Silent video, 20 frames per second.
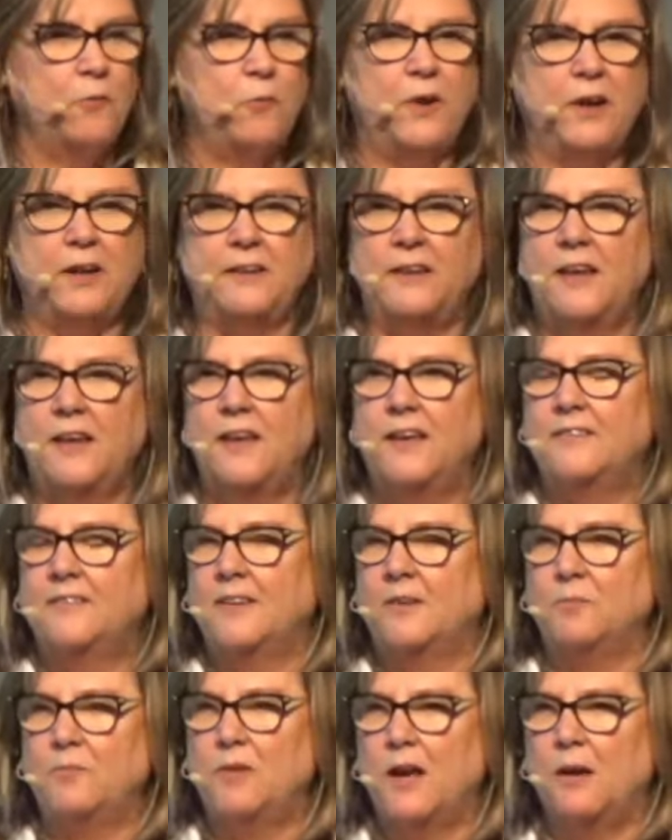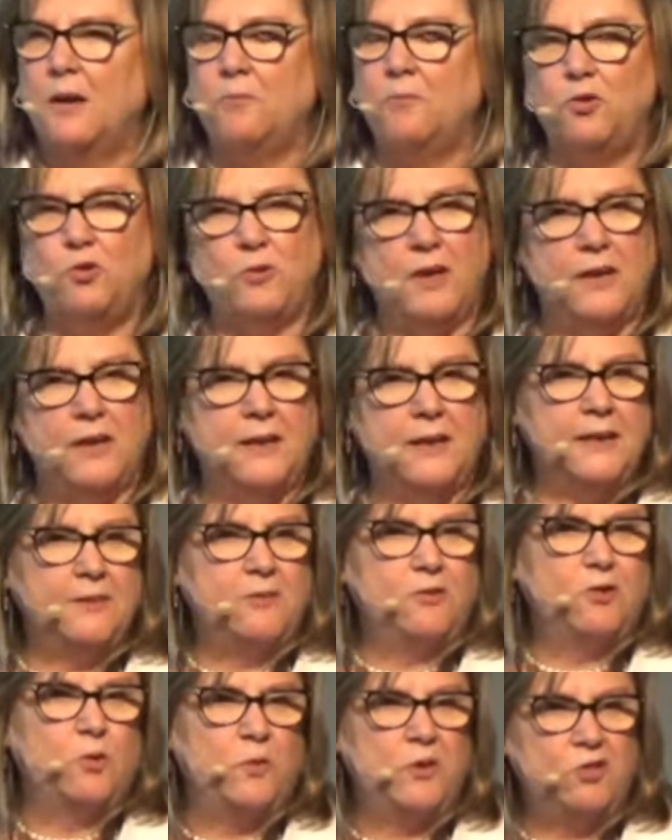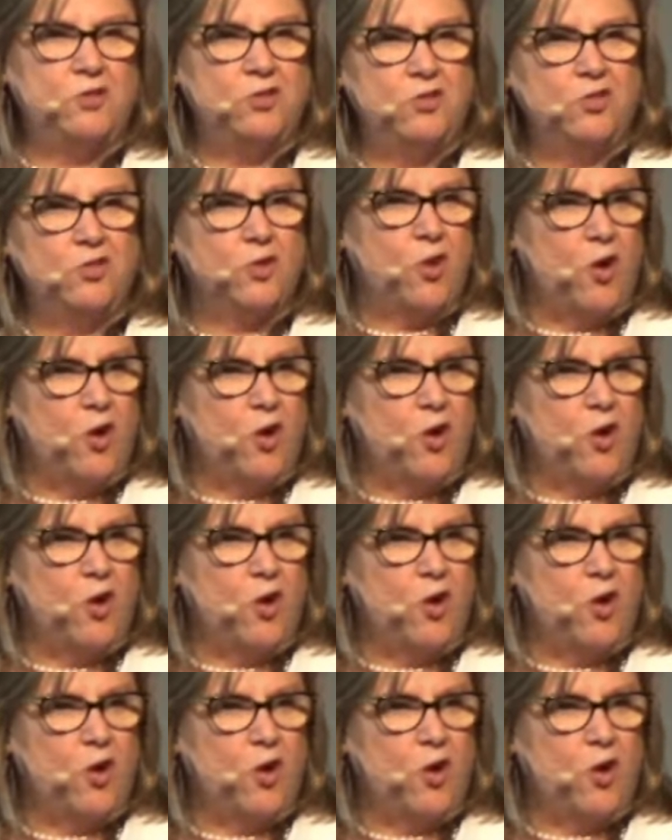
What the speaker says: When sometimes you get an intuition